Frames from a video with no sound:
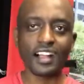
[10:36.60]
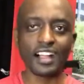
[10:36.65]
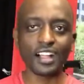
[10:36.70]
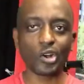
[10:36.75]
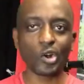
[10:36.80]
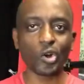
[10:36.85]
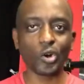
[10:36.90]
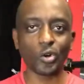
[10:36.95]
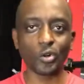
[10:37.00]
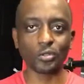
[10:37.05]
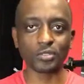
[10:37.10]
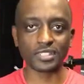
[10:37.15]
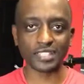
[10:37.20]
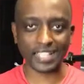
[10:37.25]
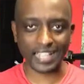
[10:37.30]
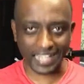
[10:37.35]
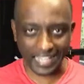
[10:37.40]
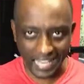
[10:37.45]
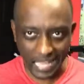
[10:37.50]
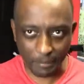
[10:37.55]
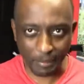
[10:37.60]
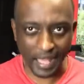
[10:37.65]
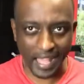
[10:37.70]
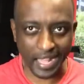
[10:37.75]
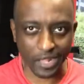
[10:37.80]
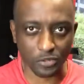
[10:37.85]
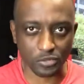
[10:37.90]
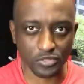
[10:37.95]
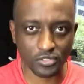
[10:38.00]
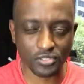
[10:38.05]
called
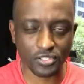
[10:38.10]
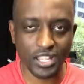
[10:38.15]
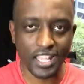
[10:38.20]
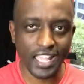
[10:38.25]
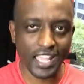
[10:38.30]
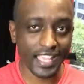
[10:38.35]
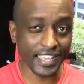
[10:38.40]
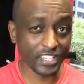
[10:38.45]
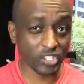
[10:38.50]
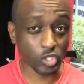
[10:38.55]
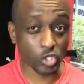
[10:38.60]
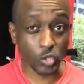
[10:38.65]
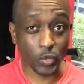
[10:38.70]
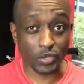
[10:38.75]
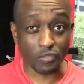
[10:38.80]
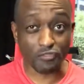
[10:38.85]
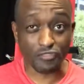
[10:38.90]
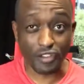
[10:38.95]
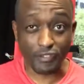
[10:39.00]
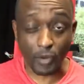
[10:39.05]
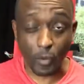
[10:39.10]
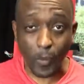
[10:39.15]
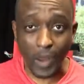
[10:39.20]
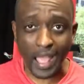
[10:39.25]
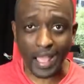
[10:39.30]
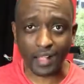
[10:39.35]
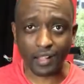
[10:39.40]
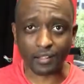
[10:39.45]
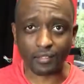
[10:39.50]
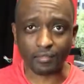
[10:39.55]
Clubhouse, and it's doing very
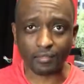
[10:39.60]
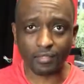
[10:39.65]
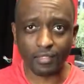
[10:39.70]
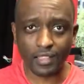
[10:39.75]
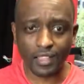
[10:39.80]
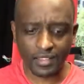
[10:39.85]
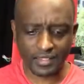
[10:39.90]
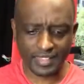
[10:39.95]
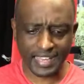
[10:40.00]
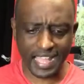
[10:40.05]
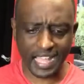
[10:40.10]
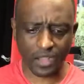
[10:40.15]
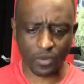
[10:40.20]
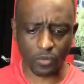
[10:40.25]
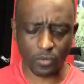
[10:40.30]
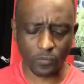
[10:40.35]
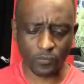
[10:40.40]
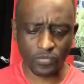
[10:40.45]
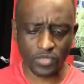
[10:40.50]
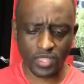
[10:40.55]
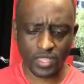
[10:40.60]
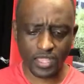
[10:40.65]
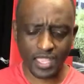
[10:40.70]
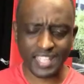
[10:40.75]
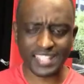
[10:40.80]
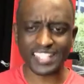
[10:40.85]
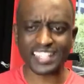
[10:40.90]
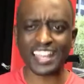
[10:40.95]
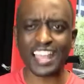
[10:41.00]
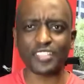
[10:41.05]
well. Now,
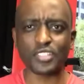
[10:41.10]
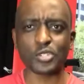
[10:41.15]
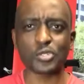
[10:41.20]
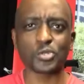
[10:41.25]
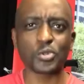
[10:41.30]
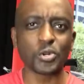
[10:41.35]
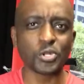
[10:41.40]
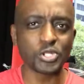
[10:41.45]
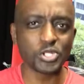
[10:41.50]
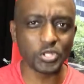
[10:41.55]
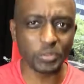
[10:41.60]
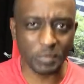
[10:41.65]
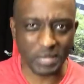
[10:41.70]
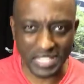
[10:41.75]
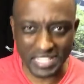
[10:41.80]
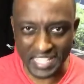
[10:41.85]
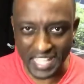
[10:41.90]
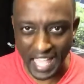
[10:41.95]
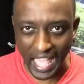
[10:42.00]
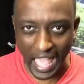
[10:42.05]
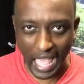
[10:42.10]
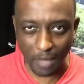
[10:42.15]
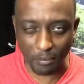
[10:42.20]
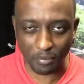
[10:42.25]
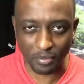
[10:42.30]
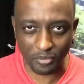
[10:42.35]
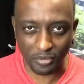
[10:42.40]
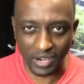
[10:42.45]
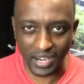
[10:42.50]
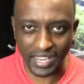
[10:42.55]
it's another social media app,
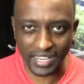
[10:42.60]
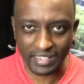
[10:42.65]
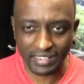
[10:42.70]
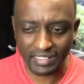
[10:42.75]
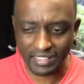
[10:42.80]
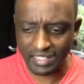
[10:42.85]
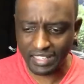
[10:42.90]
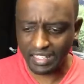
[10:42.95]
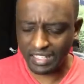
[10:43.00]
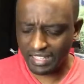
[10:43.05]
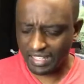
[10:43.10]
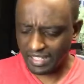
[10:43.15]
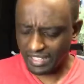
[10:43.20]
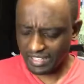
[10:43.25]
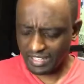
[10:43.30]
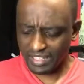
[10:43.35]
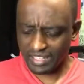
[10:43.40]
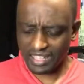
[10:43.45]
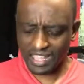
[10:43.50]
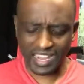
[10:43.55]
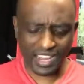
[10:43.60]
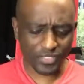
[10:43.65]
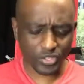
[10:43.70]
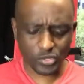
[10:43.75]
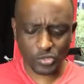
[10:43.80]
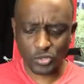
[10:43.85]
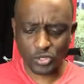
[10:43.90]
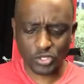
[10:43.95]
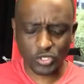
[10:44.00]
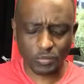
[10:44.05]
right? Another
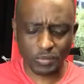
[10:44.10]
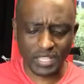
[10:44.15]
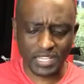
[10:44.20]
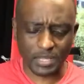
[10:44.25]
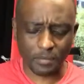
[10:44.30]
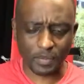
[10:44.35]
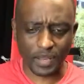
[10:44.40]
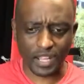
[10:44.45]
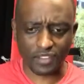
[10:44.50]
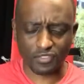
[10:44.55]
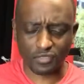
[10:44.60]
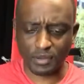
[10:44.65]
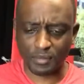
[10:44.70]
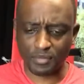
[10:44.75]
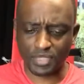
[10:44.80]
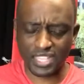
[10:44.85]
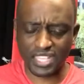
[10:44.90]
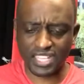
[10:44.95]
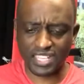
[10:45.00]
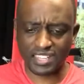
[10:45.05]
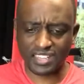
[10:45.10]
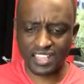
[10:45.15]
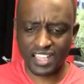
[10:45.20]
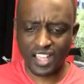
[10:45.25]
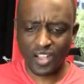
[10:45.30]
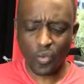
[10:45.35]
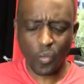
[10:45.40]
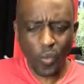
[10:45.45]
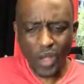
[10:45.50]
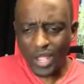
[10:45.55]
social media platform. I'm thinking,
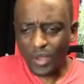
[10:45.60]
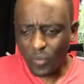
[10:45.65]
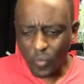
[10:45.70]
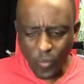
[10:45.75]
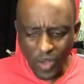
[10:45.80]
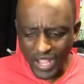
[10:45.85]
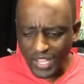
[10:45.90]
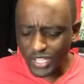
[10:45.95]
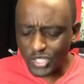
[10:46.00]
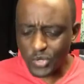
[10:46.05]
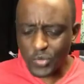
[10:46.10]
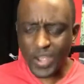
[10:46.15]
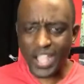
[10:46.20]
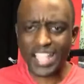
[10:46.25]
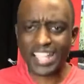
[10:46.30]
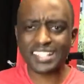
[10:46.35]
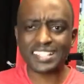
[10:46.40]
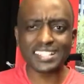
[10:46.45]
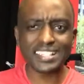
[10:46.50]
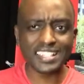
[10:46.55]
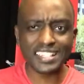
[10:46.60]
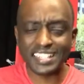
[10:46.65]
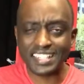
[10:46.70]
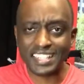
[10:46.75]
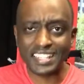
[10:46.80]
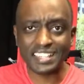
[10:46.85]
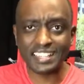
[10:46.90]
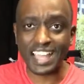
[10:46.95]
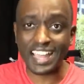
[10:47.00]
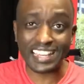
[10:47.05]
why do I actually
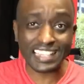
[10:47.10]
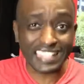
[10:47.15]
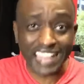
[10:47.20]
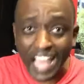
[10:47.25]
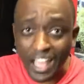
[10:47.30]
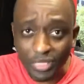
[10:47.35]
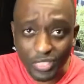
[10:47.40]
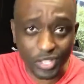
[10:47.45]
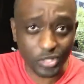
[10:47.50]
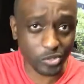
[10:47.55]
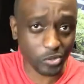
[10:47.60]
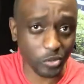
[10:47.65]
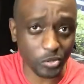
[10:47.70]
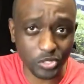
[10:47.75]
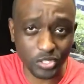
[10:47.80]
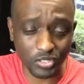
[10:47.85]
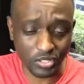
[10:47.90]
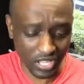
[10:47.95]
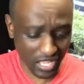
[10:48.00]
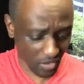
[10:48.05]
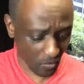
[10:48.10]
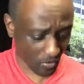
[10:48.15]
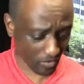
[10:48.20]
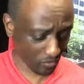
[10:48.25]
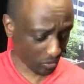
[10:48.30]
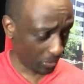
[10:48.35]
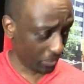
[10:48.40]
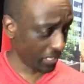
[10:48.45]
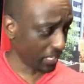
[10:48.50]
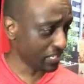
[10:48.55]
need another social? We've
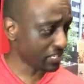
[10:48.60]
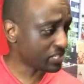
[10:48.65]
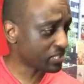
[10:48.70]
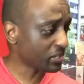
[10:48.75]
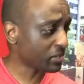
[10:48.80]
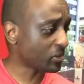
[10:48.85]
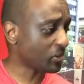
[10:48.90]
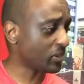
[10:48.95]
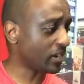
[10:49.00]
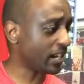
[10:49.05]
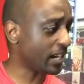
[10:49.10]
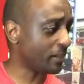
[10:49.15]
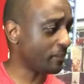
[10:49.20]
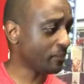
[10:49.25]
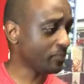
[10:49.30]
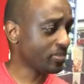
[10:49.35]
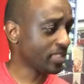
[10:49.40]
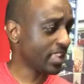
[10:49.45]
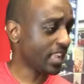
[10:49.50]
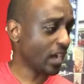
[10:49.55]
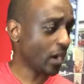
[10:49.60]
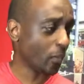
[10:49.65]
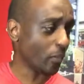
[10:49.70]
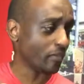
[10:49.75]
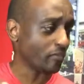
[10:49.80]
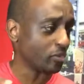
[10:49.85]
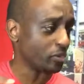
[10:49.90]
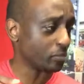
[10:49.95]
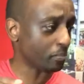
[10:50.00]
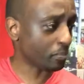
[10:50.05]
got Instagram,
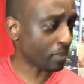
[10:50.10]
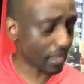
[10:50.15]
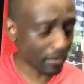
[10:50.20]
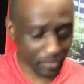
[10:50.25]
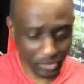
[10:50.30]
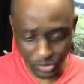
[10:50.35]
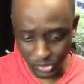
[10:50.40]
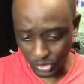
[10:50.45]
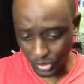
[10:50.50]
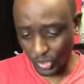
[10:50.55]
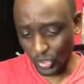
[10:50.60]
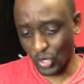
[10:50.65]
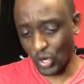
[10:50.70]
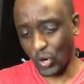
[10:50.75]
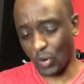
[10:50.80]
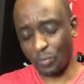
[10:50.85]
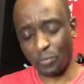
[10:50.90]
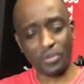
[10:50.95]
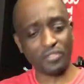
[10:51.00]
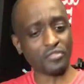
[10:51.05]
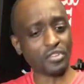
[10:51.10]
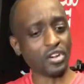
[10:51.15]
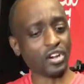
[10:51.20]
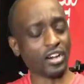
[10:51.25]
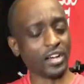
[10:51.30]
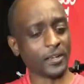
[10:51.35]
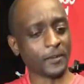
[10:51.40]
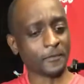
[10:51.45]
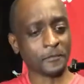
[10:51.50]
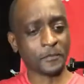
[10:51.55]
we've got Periscope, we've
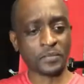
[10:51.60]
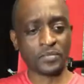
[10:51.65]
got